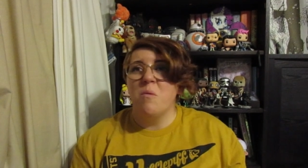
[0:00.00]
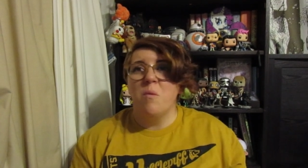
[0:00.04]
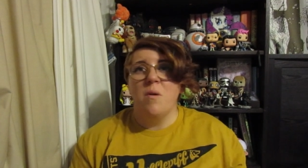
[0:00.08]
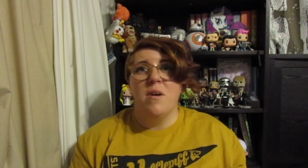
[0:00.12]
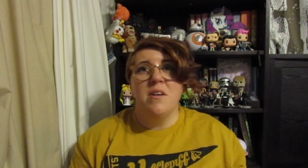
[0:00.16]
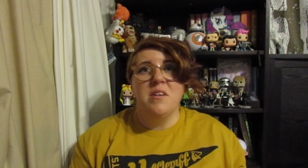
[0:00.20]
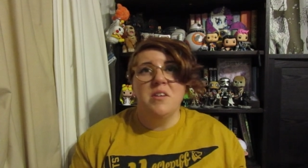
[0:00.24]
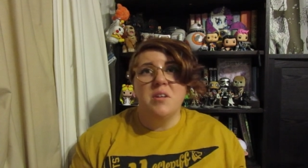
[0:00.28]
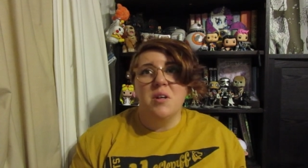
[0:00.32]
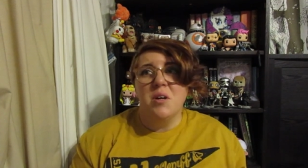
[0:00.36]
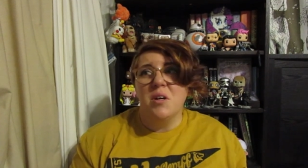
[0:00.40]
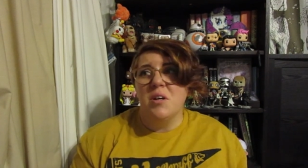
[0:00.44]

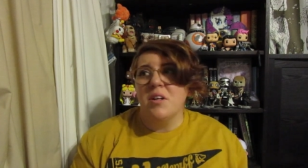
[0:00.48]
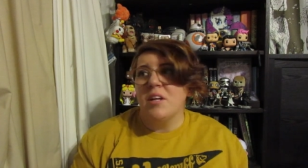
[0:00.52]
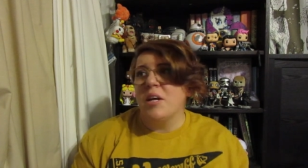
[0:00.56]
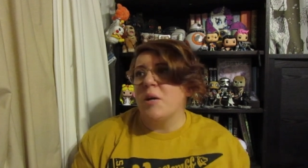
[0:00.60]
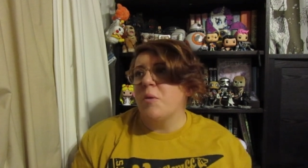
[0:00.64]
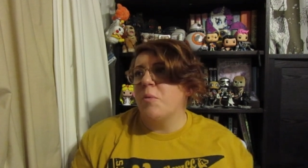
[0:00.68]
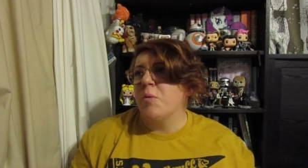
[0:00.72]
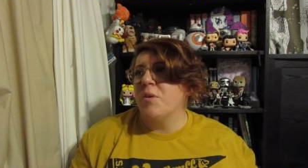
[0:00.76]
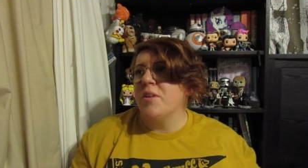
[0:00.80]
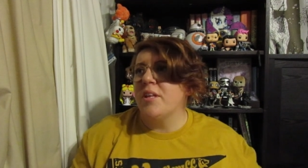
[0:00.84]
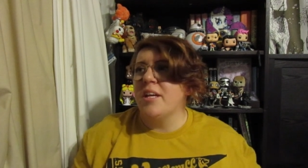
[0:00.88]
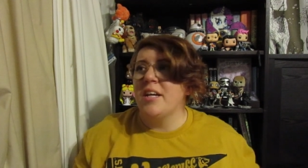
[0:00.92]
wonder,
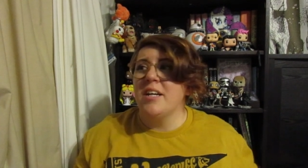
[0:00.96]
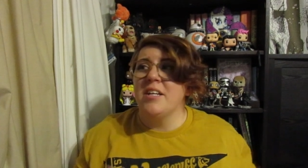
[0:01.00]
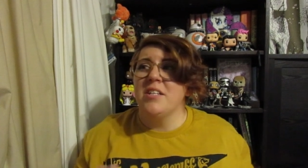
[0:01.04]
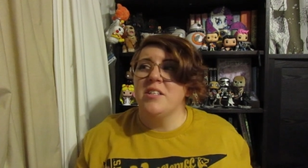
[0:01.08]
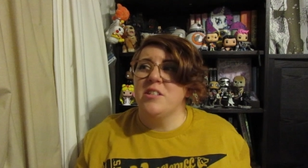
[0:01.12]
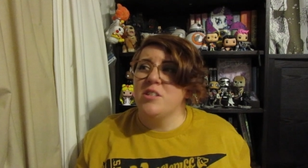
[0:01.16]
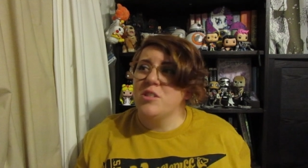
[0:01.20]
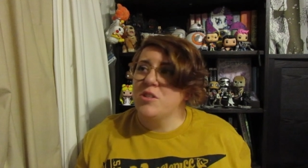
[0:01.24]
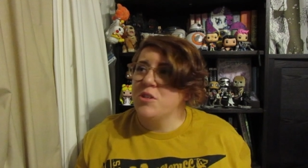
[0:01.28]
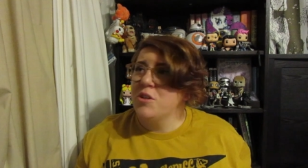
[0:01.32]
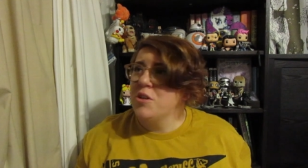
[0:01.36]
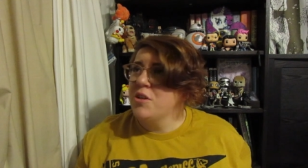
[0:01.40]
like, were they
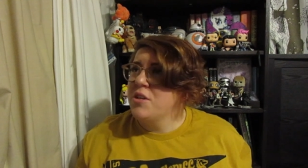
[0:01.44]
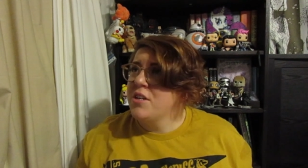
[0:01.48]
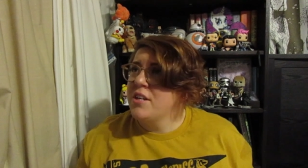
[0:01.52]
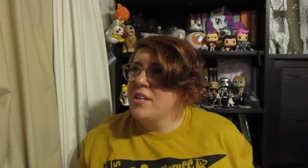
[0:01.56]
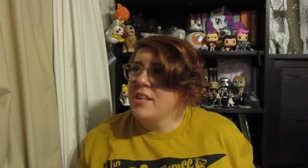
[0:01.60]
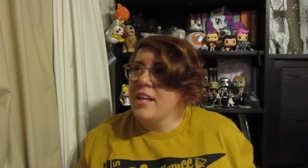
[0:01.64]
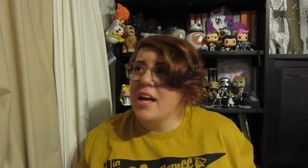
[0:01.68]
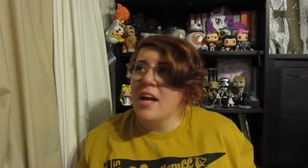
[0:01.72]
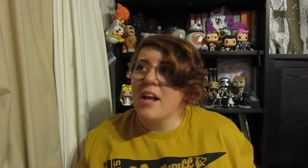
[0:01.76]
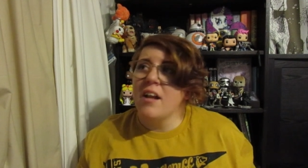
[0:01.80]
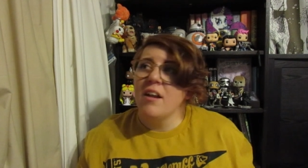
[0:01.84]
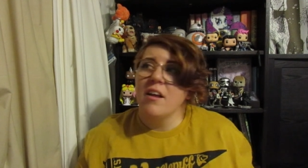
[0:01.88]
concerned
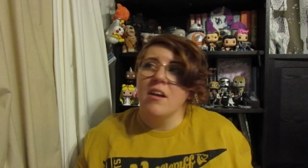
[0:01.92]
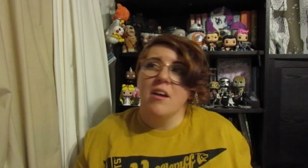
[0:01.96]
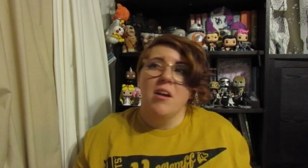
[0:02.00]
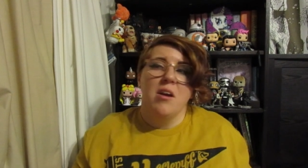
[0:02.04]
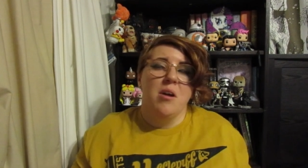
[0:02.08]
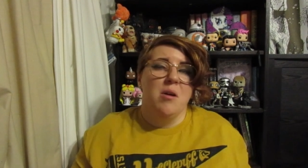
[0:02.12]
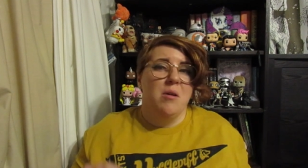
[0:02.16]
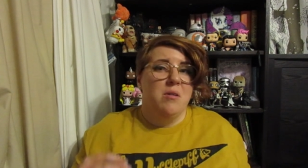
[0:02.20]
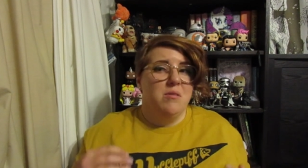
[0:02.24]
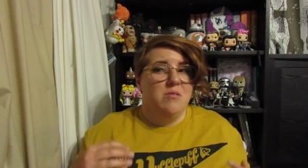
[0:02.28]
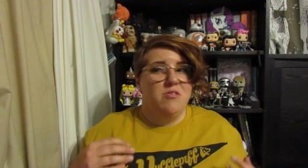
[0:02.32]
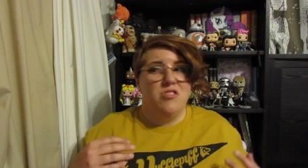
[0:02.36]
that
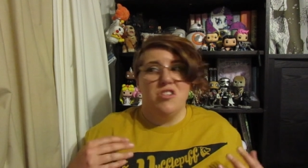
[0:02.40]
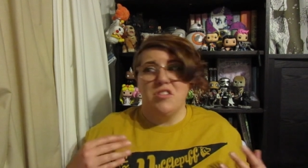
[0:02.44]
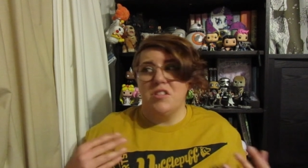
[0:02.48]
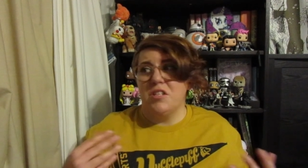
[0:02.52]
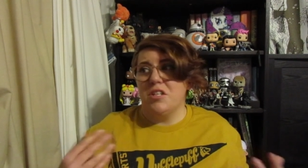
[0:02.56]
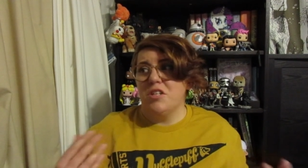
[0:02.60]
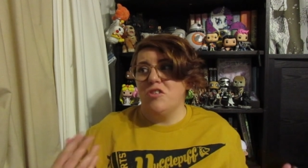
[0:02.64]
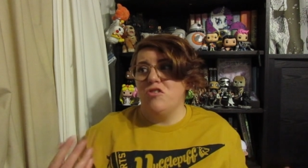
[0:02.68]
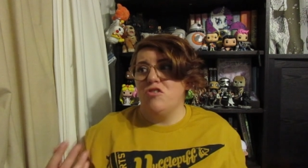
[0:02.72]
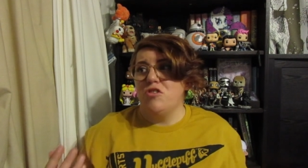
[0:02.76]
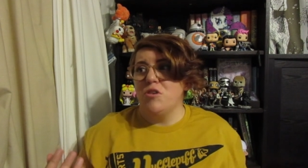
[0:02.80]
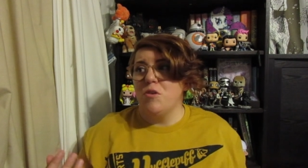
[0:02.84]

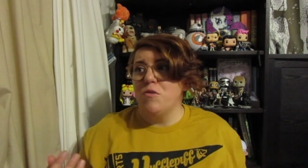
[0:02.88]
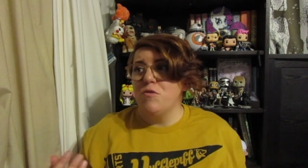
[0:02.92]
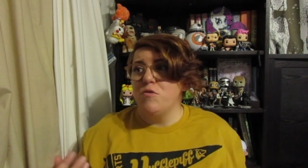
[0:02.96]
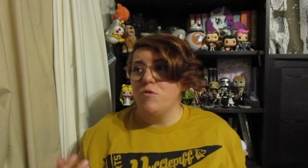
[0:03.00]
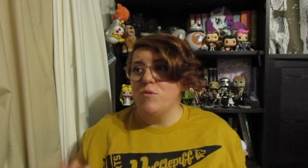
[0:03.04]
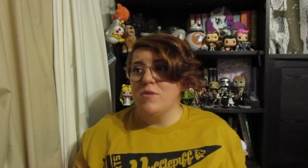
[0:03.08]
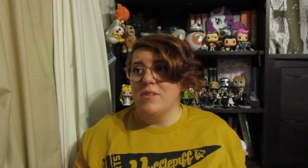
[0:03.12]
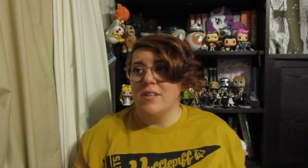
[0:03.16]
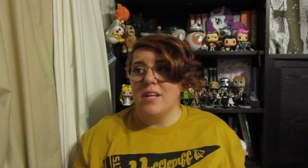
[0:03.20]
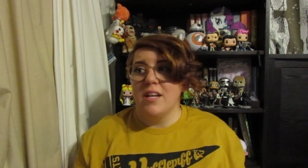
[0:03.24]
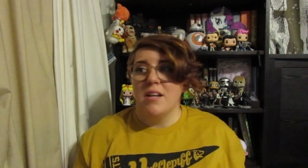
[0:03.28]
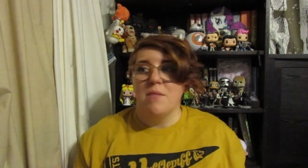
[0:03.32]
Jessica Jones
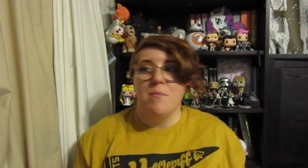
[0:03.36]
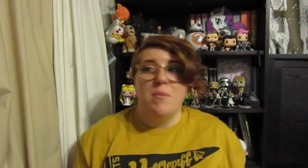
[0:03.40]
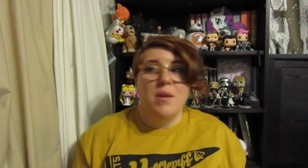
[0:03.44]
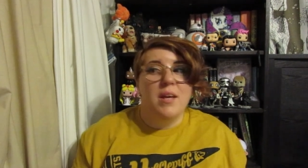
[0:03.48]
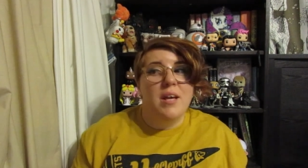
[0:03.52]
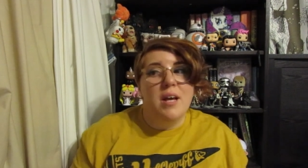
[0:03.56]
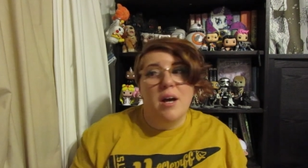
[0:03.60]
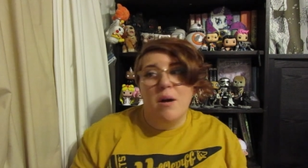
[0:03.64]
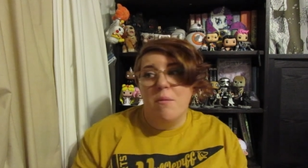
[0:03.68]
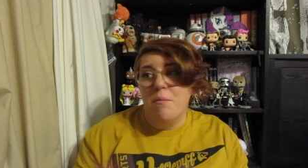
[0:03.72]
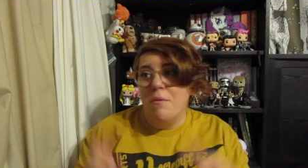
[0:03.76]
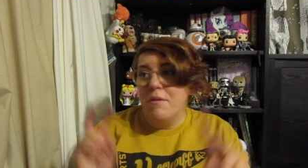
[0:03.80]
was going to
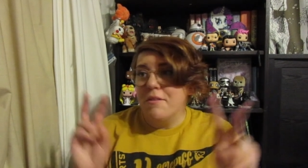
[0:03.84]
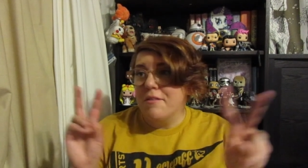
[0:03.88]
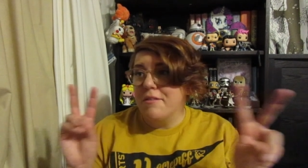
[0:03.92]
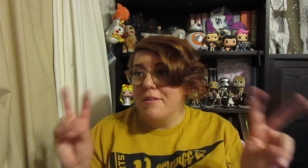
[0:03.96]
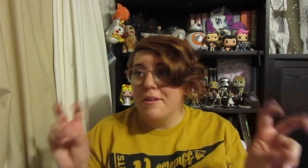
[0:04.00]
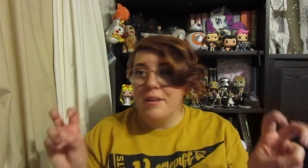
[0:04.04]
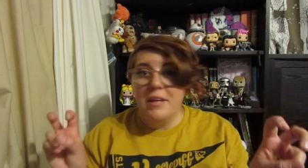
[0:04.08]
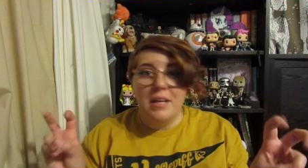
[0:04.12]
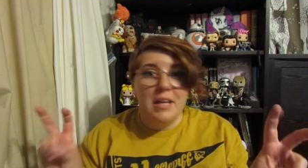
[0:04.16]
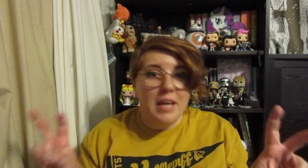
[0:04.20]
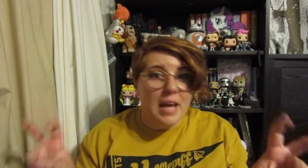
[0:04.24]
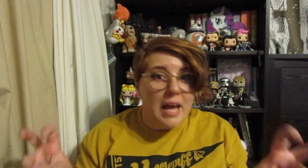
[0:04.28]
become
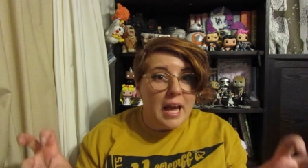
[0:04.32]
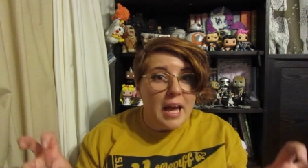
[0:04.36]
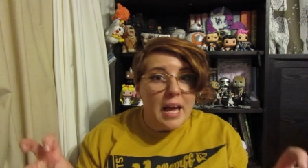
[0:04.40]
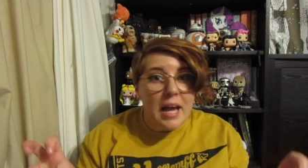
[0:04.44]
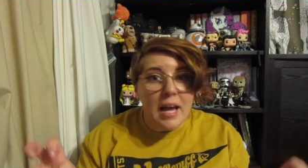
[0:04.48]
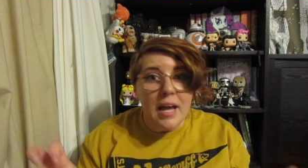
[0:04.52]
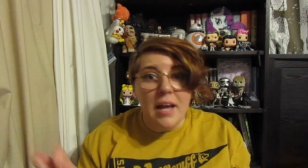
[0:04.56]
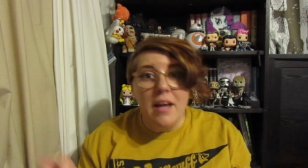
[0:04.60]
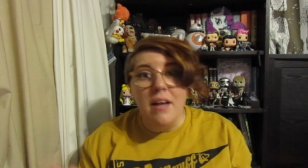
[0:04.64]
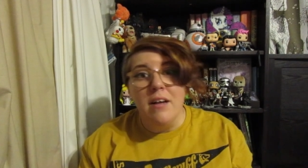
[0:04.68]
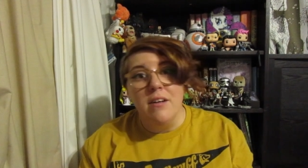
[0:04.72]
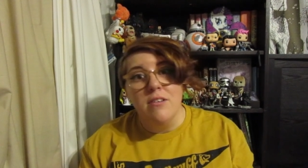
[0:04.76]
the
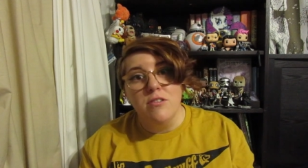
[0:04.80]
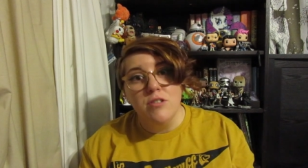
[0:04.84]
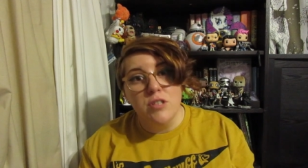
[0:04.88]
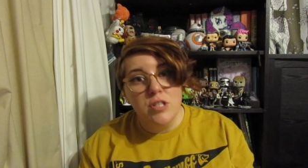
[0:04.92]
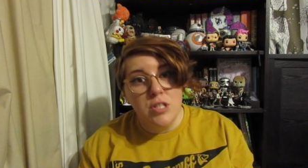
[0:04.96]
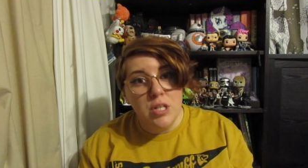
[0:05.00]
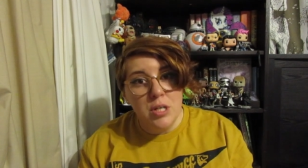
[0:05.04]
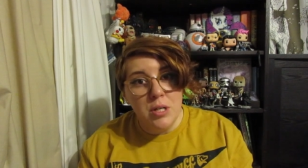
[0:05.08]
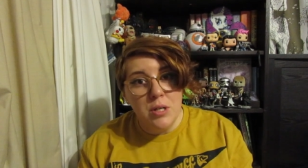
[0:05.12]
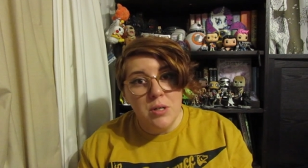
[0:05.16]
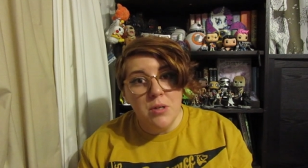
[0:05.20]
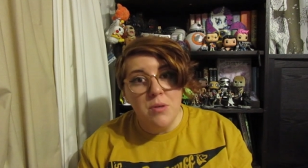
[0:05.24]
gay
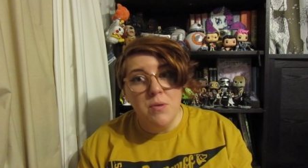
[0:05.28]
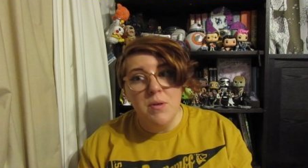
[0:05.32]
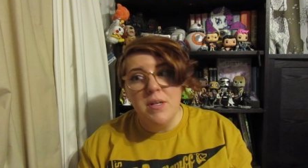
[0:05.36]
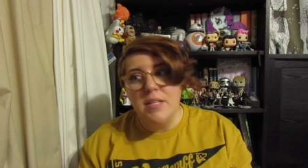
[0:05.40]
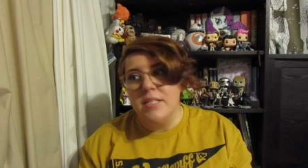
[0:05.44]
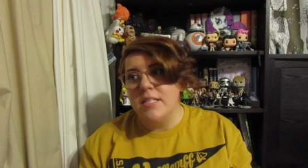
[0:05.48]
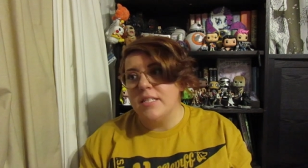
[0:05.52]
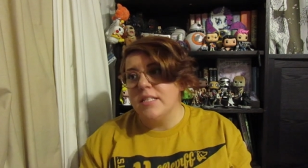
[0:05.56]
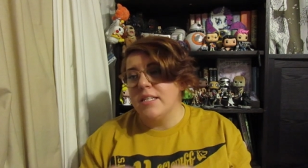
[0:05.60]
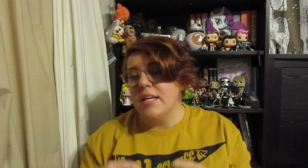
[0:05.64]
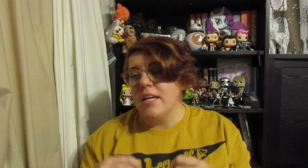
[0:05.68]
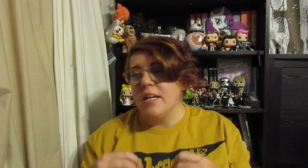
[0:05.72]
show
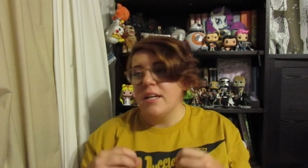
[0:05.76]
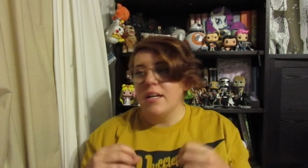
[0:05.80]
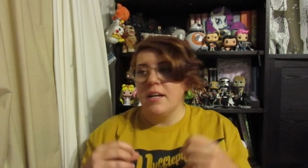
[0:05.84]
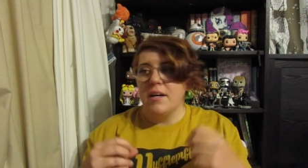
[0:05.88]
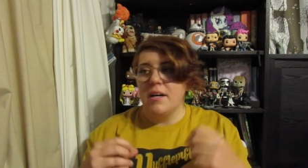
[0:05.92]
instead